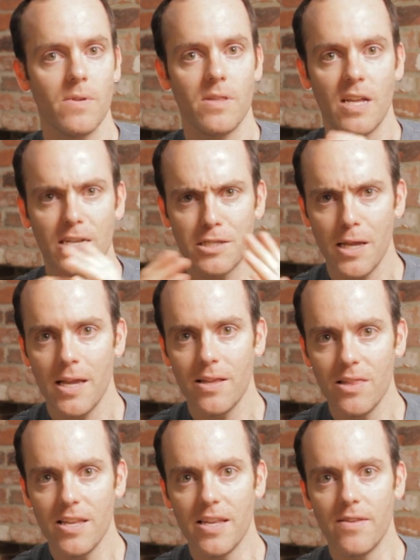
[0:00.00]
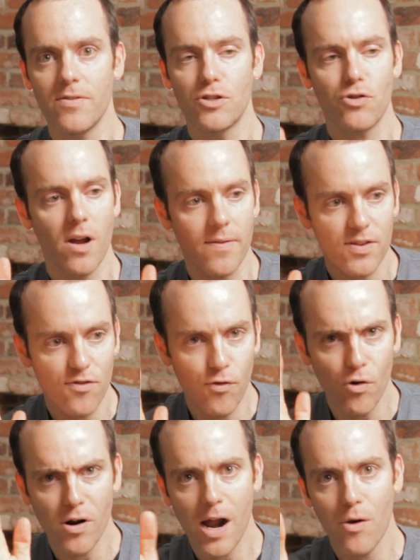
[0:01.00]
Next day he leaves, drives
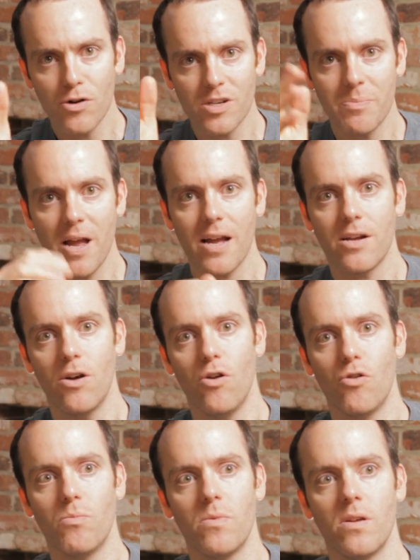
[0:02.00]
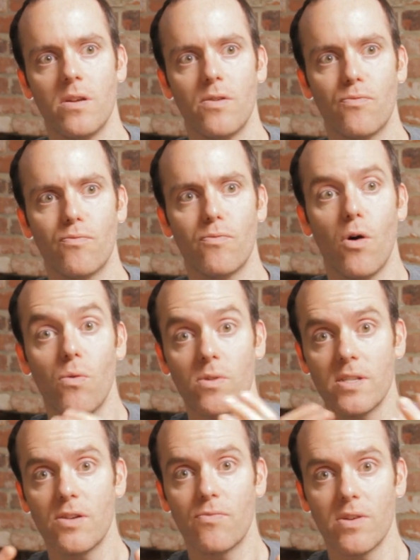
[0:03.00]
4 hours back home,
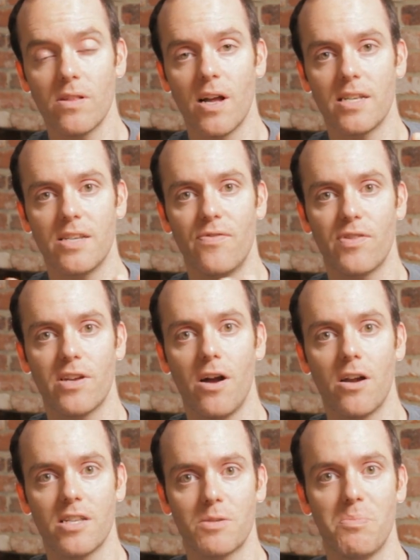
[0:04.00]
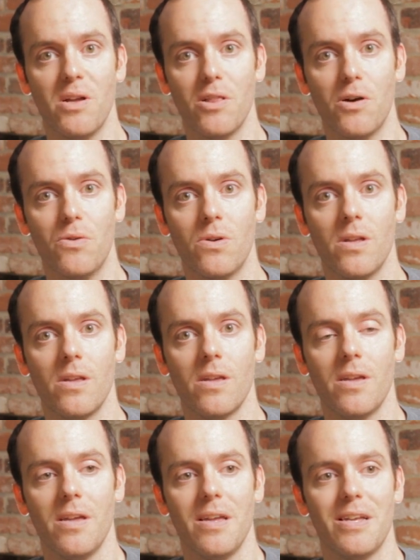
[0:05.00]
only to realize he forgot his pillow.
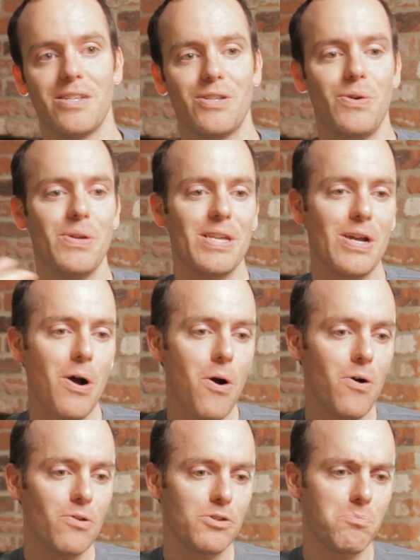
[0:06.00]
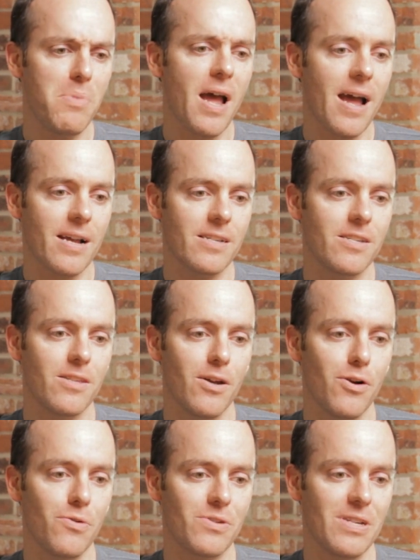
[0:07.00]
And so he calls back to the
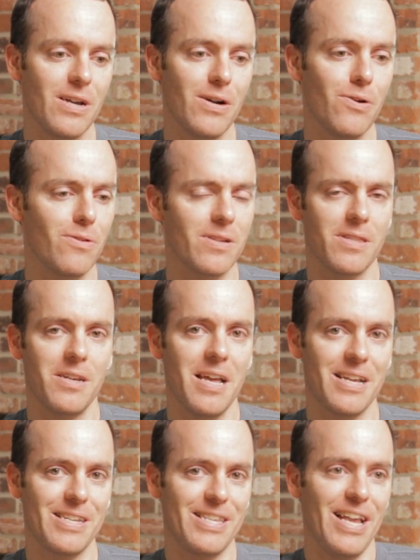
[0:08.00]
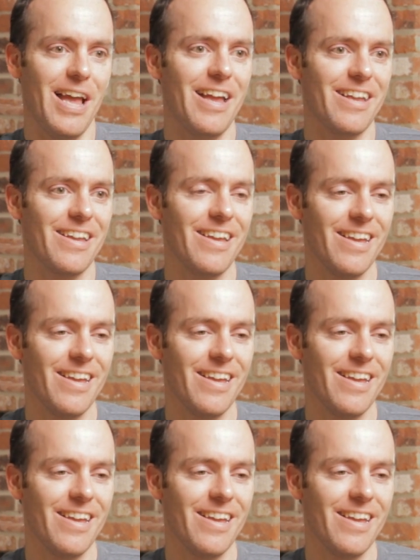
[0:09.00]
hotel like the next day,